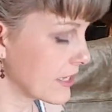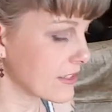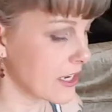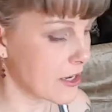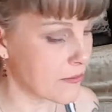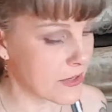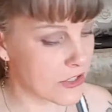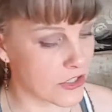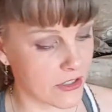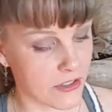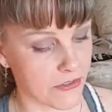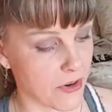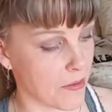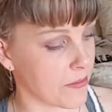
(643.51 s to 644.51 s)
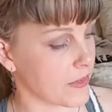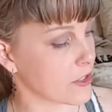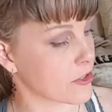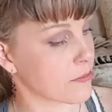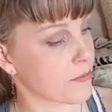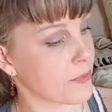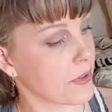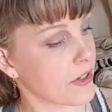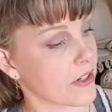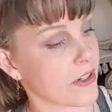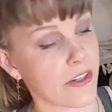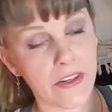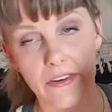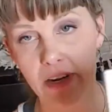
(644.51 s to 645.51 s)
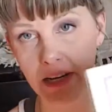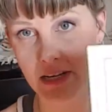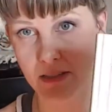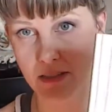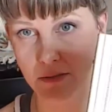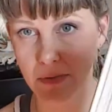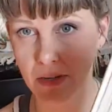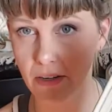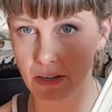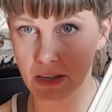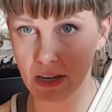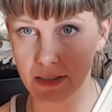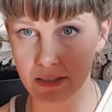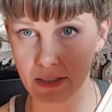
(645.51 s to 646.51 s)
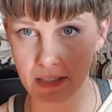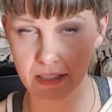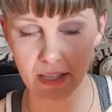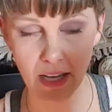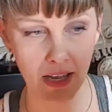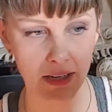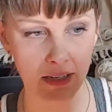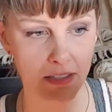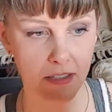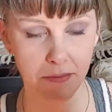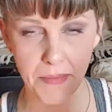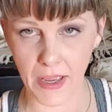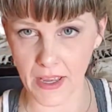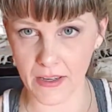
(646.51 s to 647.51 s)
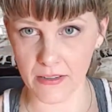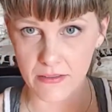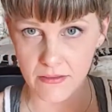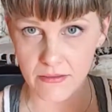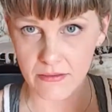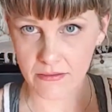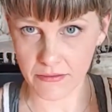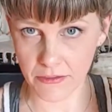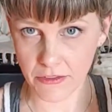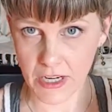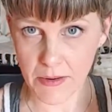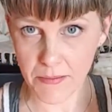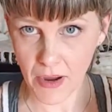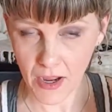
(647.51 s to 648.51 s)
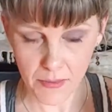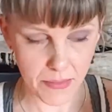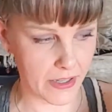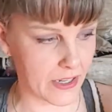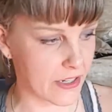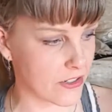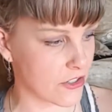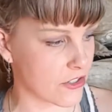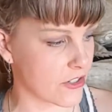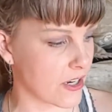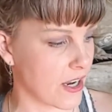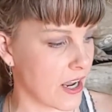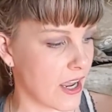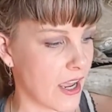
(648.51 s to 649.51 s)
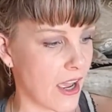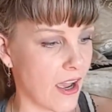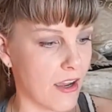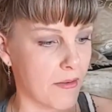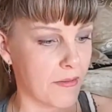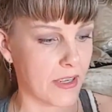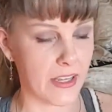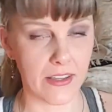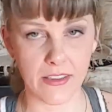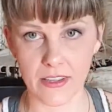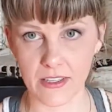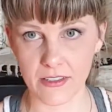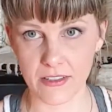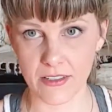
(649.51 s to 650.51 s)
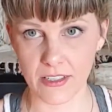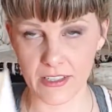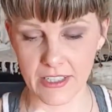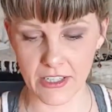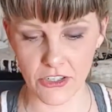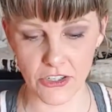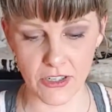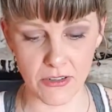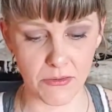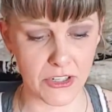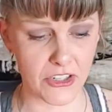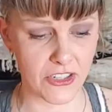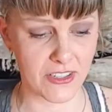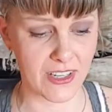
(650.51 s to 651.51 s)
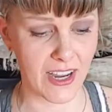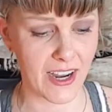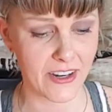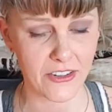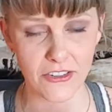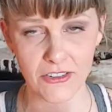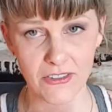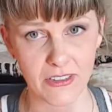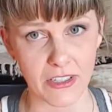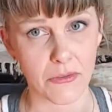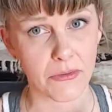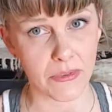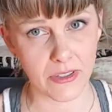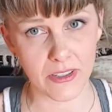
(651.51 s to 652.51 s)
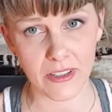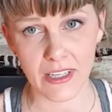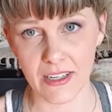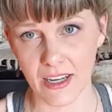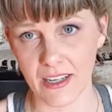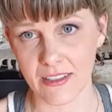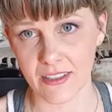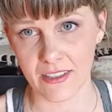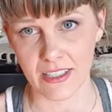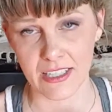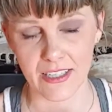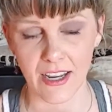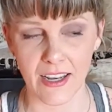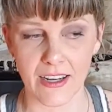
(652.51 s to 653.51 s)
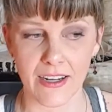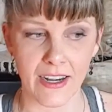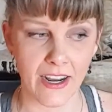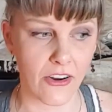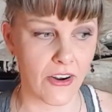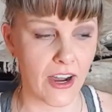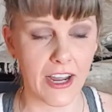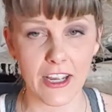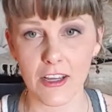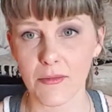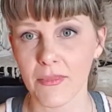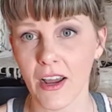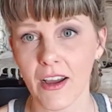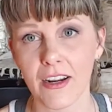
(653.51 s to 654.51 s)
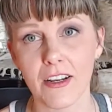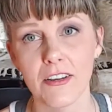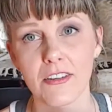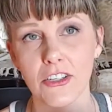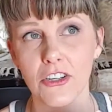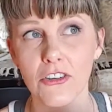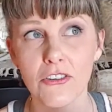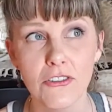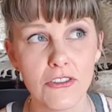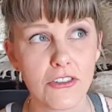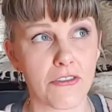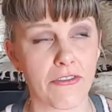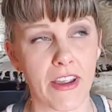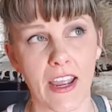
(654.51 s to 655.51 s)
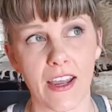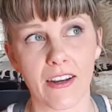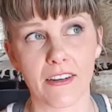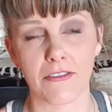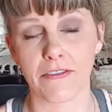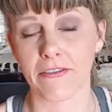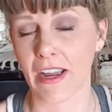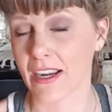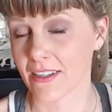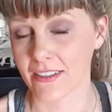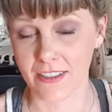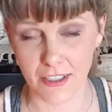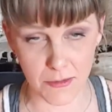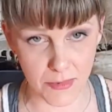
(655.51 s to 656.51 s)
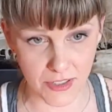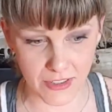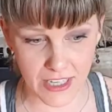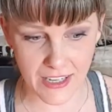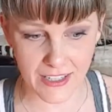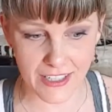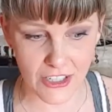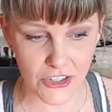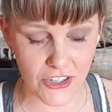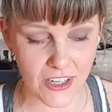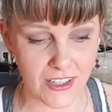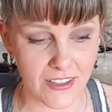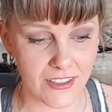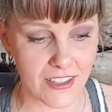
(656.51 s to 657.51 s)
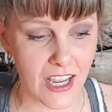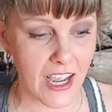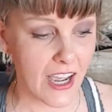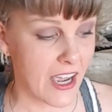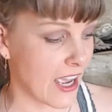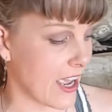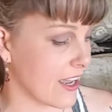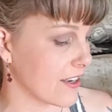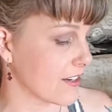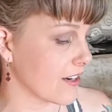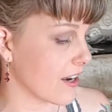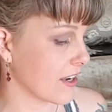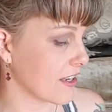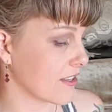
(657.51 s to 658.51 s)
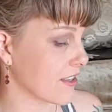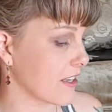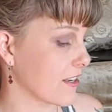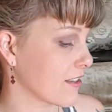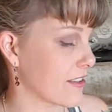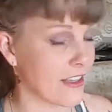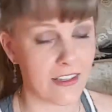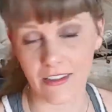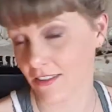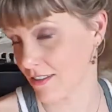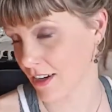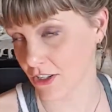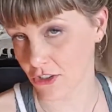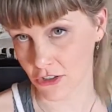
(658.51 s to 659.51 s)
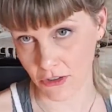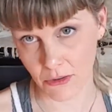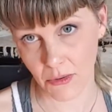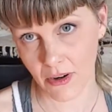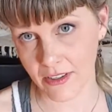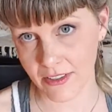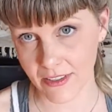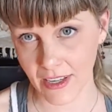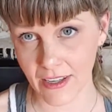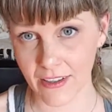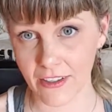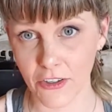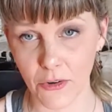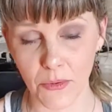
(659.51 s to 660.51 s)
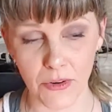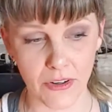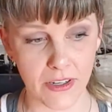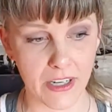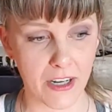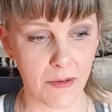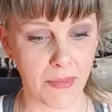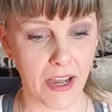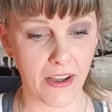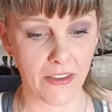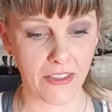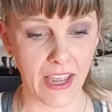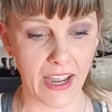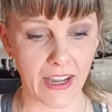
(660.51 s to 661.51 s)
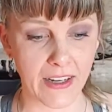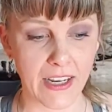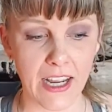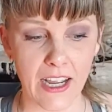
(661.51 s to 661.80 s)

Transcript: images from this book, Urania's Mirror, and as I said, it's been republished in this edition, which is actually really nicely done. Now, I am not a huge fan of facsimile editions, and I think that I do want to say a little warning about that.